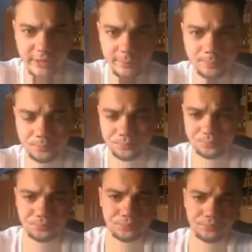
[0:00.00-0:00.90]
um,
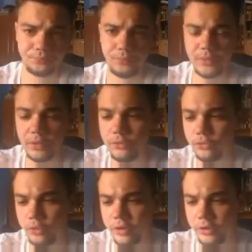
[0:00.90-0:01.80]

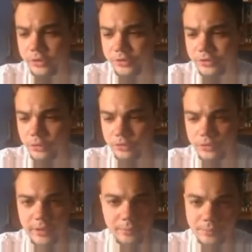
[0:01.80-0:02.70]
four honors or
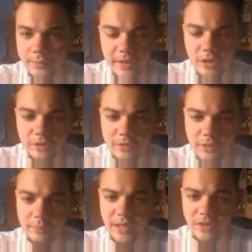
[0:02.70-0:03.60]
three. I got
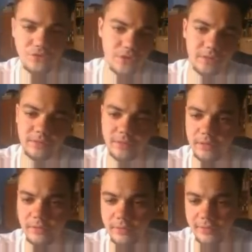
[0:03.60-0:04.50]
the badge that tells